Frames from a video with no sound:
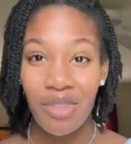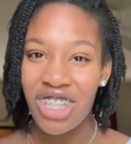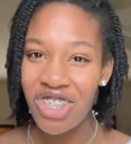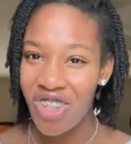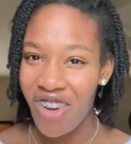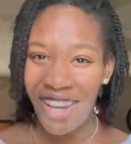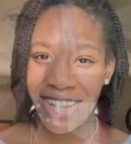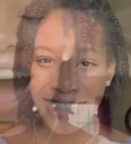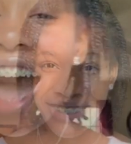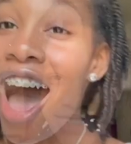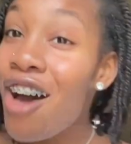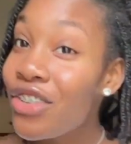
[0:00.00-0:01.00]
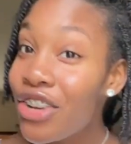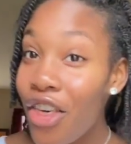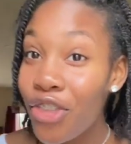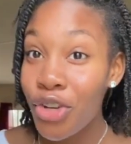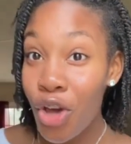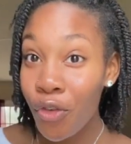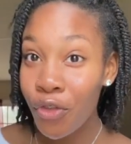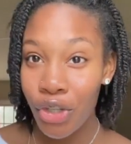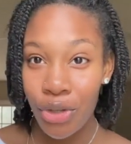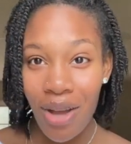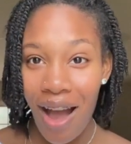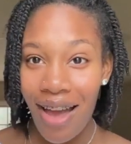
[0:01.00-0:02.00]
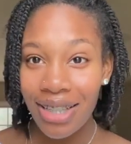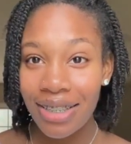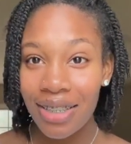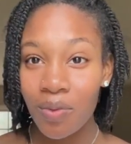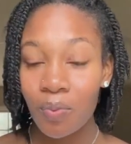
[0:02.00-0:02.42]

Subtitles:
enjoy. I have another note for you guys.